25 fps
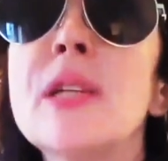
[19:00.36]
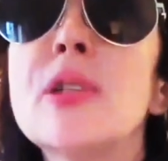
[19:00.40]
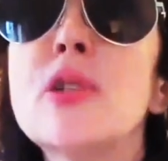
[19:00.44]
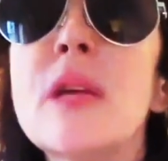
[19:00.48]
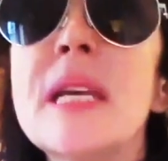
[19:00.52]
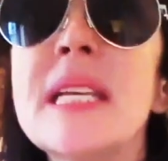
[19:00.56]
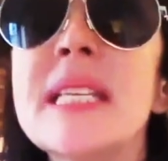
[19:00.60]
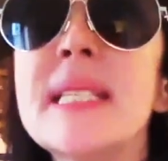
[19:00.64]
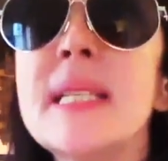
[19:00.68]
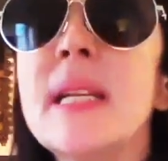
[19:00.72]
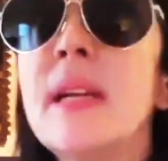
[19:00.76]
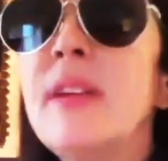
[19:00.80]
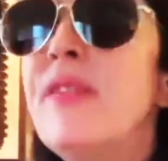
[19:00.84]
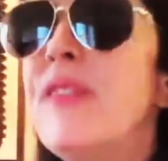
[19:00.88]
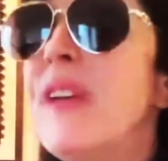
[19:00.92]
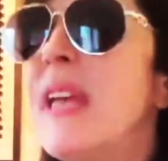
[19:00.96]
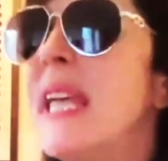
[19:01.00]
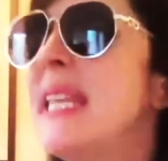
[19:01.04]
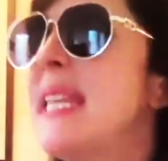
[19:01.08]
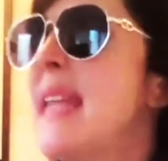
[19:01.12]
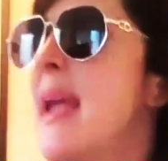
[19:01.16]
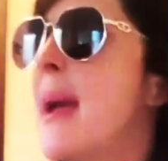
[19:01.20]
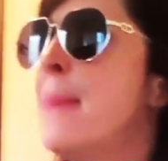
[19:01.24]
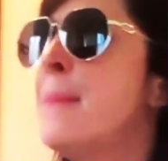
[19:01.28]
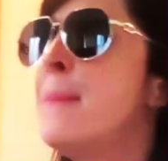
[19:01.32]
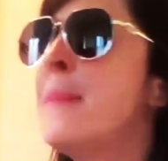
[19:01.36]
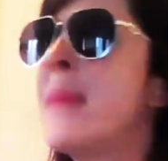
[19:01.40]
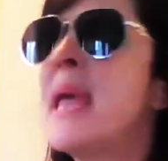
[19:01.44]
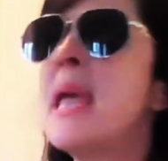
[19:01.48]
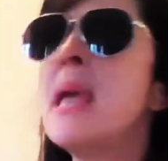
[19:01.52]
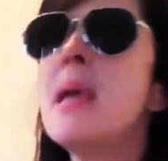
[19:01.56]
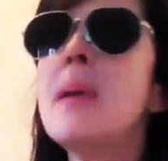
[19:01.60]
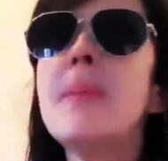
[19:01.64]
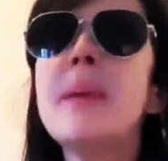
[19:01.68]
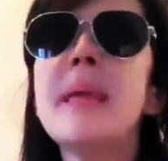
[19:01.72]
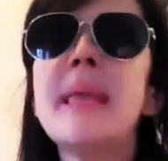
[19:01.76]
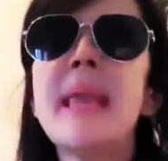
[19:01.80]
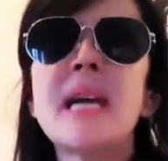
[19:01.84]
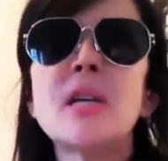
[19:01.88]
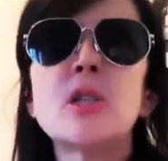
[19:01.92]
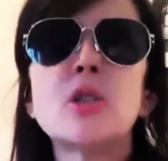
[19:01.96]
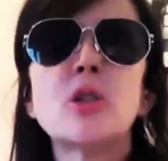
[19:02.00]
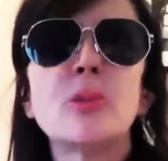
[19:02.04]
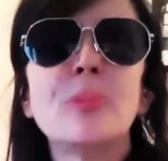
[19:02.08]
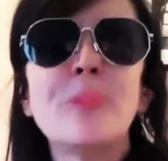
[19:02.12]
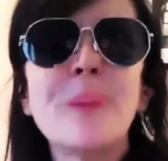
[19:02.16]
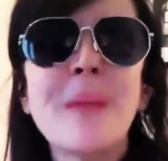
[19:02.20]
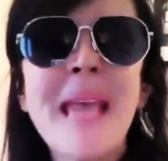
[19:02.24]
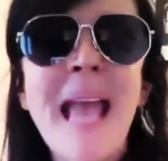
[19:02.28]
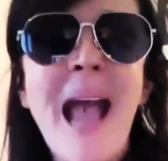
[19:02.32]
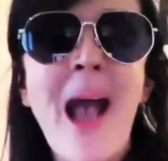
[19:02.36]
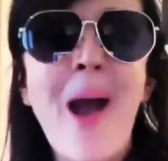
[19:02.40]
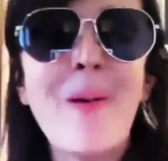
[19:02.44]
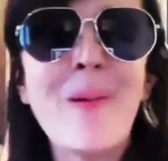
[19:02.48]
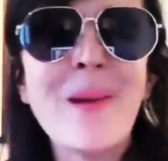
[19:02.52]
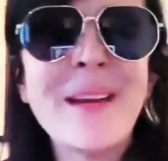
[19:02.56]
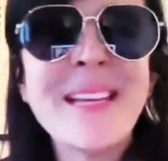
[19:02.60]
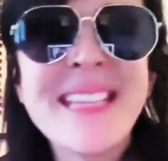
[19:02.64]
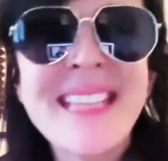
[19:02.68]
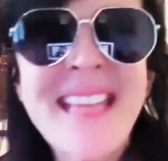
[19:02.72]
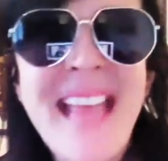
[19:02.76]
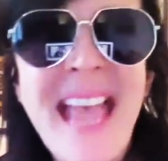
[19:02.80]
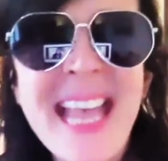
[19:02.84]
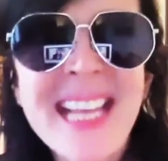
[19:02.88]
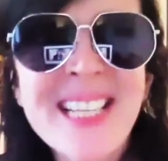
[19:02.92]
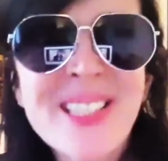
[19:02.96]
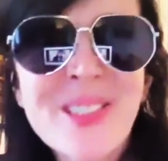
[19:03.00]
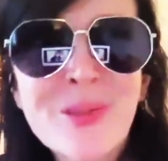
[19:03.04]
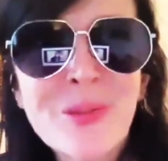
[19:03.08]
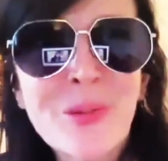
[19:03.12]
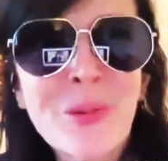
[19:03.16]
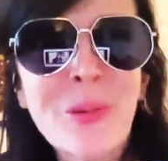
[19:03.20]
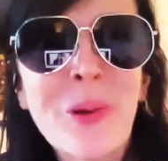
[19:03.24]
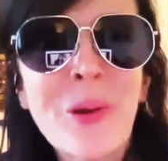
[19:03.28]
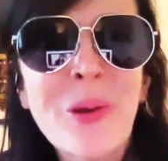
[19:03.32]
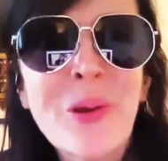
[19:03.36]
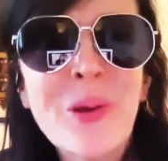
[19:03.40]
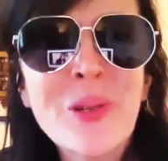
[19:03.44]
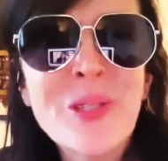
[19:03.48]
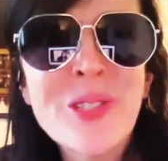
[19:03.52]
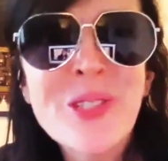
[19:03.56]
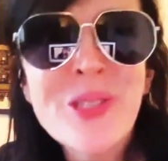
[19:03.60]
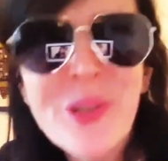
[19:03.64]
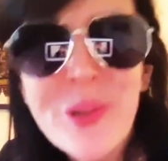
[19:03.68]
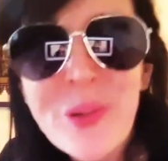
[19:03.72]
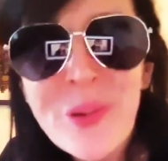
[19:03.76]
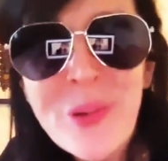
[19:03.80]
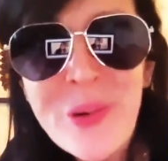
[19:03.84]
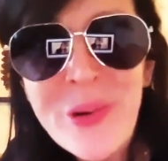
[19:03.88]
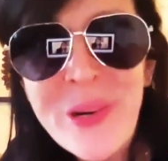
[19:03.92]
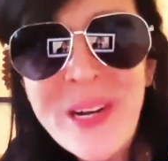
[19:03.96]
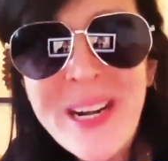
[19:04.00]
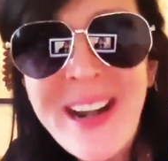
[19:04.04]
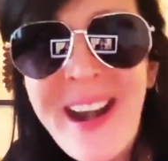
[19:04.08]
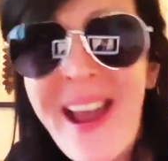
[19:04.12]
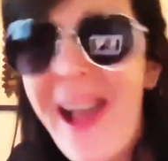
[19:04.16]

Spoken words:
Transylvania. Maybe that should be our next royal tour.